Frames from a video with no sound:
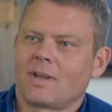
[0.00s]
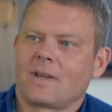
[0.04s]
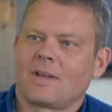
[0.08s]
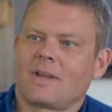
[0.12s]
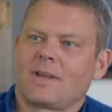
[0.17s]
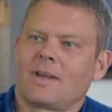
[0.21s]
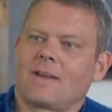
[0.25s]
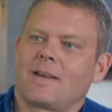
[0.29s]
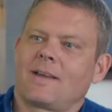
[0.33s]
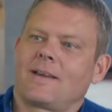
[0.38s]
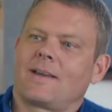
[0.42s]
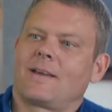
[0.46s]

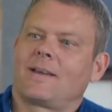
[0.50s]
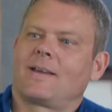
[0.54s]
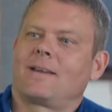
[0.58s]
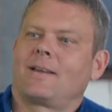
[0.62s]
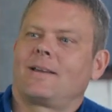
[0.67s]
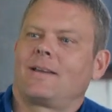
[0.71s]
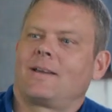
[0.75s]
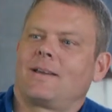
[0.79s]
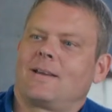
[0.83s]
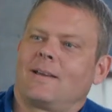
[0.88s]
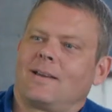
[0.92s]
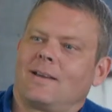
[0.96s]
ourselves we're
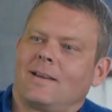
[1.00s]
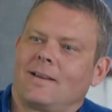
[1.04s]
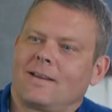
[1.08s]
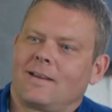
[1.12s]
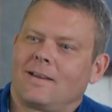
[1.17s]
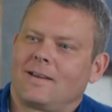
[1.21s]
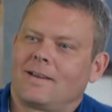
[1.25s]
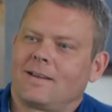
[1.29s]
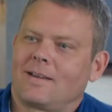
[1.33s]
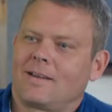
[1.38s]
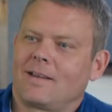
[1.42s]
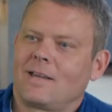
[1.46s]
not
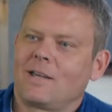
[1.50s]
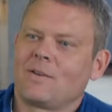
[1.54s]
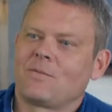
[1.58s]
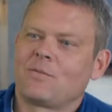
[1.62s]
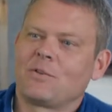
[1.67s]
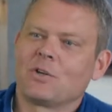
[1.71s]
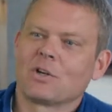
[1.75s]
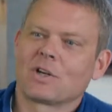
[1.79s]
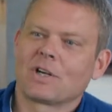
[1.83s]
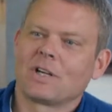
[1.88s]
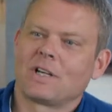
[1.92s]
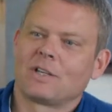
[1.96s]
aging. If
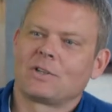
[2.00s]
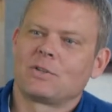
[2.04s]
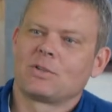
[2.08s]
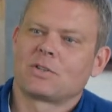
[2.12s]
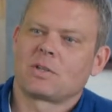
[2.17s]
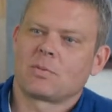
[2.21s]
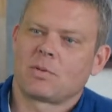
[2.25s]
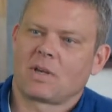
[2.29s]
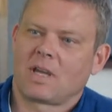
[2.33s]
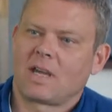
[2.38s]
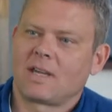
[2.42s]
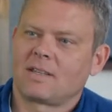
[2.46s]
you're gonna do
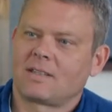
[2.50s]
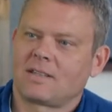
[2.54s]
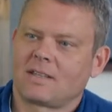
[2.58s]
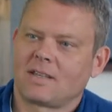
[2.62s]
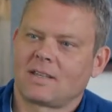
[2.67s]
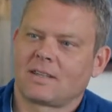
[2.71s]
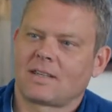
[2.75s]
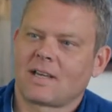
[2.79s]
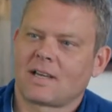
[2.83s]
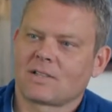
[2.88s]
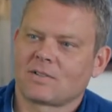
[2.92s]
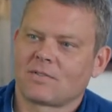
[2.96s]
something eight to
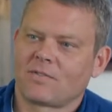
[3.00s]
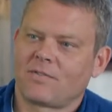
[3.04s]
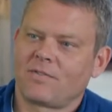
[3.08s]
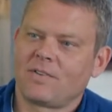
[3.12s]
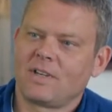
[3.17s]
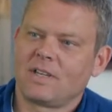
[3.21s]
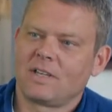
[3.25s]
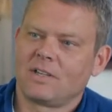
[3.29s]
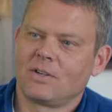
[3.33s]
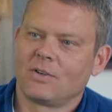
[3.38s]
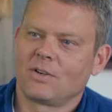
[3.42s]
ten thousand feet,